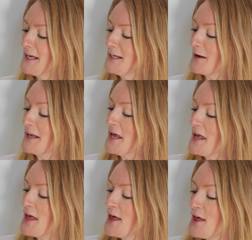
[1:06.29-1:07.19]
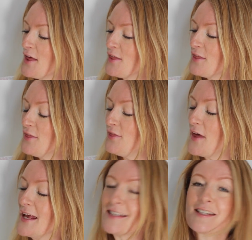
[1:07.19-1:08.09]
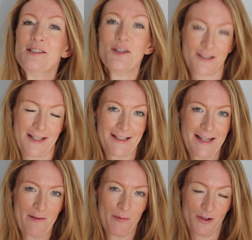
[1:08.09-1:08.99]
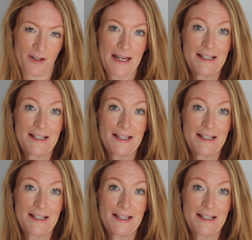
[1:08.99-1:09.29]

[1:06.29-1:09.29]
Anyway, this looks like a scary product.